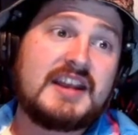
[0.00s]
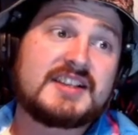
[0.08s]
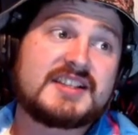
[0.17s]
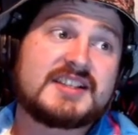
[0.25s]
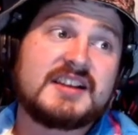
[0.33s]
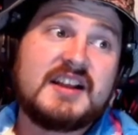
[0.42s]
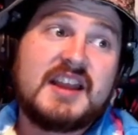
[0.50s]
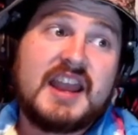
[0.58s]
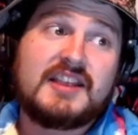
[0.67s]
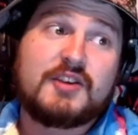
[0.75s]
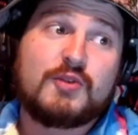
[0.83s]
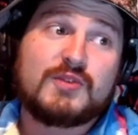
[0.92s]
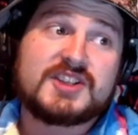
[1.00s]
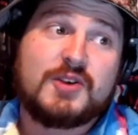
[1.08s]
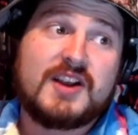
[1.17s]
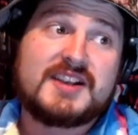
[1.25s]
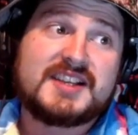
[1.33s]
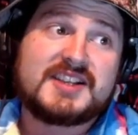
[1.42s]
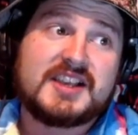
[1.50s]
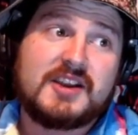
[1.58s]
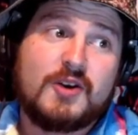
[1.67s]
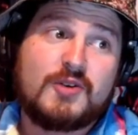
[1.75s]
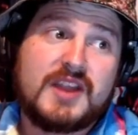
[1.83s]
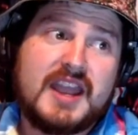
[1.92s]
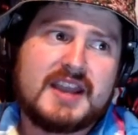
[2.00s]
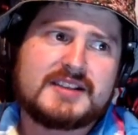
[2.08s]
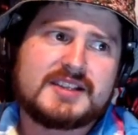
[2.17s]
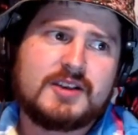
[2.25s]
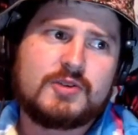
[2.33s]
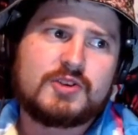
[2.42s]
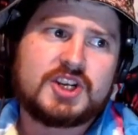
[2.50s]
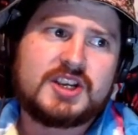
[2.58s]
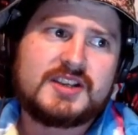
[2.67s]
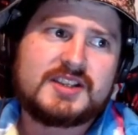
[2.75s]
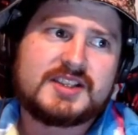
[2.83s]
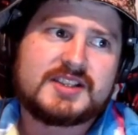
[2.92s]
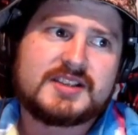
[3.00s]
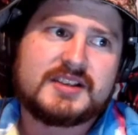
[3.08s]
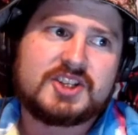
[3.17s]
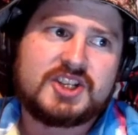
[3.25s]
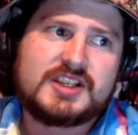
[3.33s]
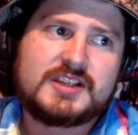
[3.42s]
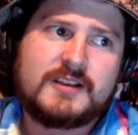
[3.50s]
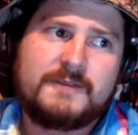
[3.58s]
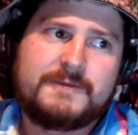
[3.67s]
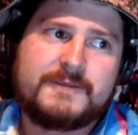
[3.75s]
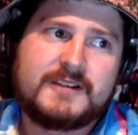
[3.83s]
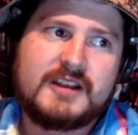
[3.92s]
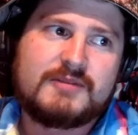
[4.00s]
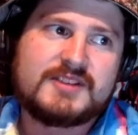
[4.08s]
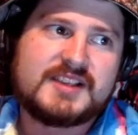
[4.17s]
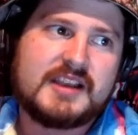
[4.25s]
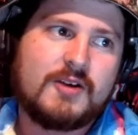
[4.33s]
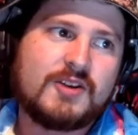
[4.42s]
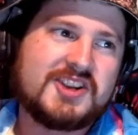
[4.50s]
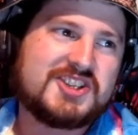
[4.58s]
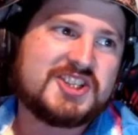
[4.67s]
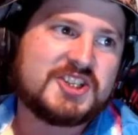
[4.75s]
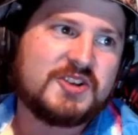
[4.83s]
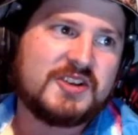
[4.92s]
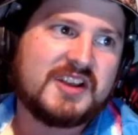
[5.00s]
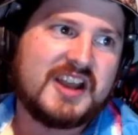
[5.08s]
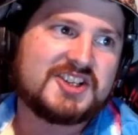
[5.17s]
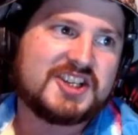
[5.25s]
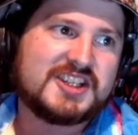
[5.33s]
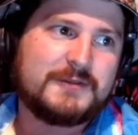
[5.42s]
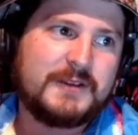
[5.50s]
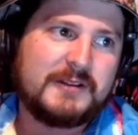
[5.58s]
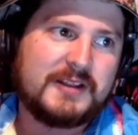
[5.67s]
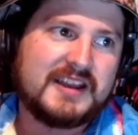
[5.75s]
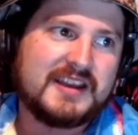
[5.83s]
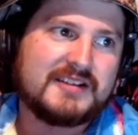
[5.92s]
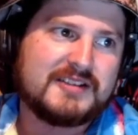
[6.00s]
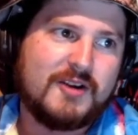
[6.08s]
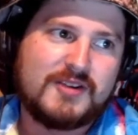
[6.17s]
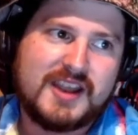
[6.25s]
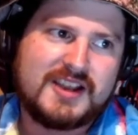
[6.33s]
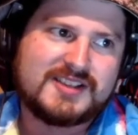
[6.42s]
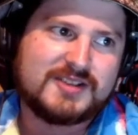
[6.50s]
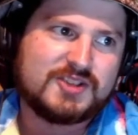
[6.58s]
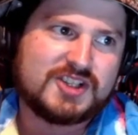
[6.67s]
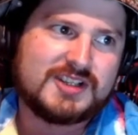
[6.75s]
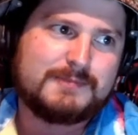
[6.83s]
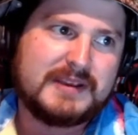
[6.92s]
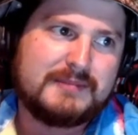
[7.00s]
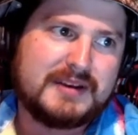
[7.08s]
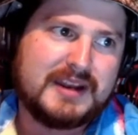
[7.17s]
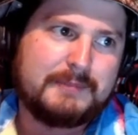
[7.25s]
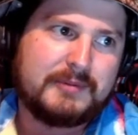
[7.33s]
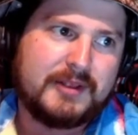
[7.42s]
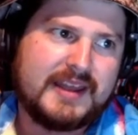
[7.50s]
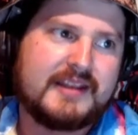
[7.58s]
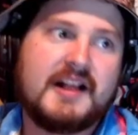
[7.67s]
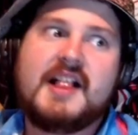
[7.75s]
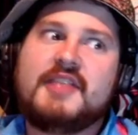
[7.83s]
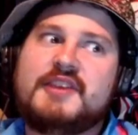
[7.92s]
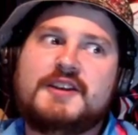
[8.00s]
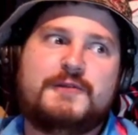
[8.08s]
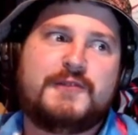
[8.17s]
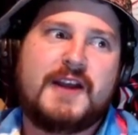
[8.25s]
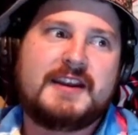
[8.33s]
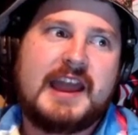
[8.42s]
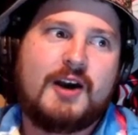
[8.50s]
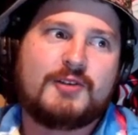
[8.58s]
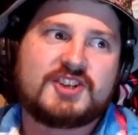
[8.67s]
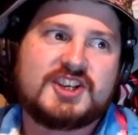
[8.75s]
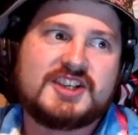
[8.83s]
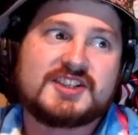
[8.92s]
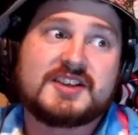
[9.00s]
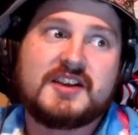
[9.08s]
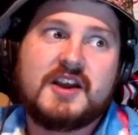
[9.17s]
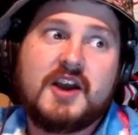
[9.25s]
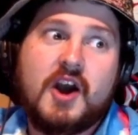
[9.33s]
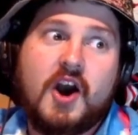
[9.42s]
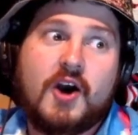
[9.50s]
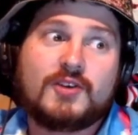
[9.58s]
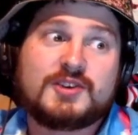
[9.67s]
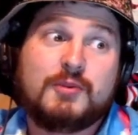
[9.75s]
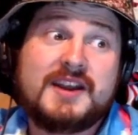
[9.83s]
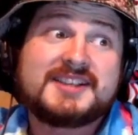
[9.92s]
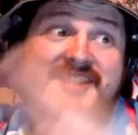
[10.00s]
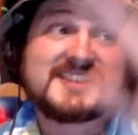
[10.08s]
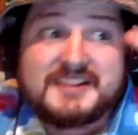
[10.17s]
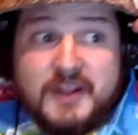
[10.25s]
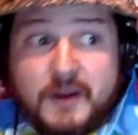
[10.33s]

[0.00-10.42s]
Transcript: it's, and the, what's crazy is, like, okay, so she's, she's, a, it was like, okay, she's a good guy, she's a villain, okay, so she's being manipulated. Then you find out she's, oh, twist,